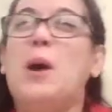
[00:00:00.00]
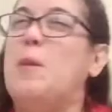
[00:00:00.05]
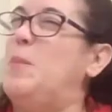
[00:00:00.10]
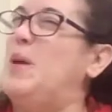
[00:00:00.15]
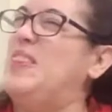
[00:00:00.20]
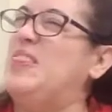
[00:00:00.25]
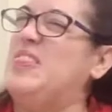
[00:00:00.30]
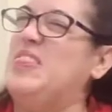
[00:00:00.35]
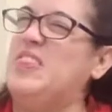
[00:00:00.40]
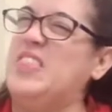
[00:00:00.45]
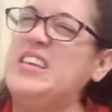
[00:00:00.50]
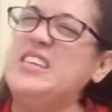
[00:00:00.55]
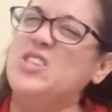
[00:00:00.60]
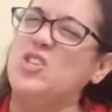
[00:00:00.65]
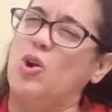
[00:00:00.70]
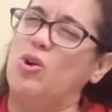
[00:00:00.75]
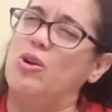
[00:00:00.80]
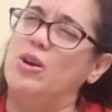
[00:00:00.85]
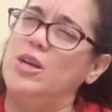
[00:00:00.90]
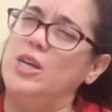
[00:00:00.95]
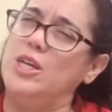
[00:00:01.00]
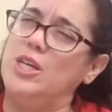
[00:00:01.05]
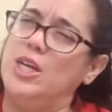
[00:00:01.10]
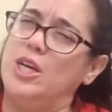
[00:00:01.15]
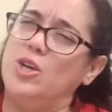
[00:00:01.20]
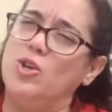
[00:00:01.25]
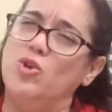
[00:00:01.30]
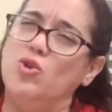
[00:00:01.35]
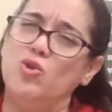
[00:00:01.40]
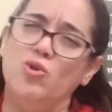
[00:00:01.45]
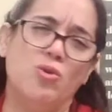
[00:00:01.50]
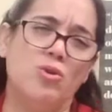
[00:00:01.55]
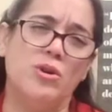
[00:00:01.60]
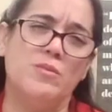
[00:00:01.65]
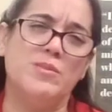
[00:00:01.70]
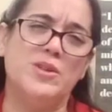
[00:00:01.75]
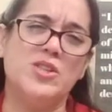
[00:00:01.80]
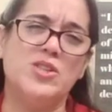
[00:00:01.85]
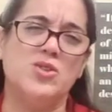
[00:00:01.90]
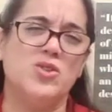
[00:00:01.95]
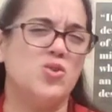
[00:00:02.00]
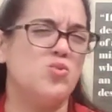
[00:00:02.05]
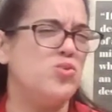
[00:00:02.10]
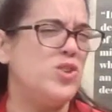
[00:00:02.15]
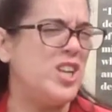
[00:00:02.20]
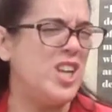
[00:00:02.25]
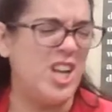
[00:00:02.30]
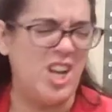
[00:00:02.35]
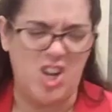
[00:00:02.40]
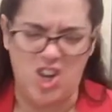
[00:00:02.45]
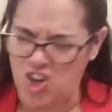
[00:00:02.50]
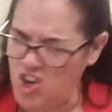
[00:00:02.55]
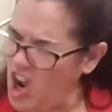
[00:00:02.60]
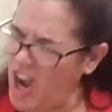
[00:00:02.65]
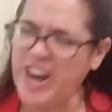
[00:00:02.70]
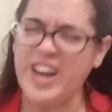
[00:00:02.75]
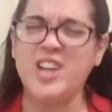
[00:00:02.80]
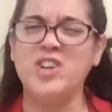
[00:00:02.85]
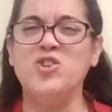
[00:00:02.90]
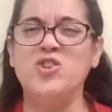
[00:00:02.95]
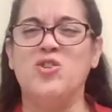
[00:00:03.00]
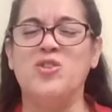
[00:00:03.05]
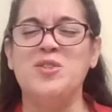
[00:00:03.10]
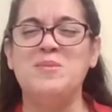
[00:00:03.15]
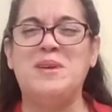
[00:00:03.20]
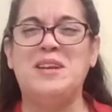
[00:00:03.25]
But these are ignored muscles. We cannot ignore them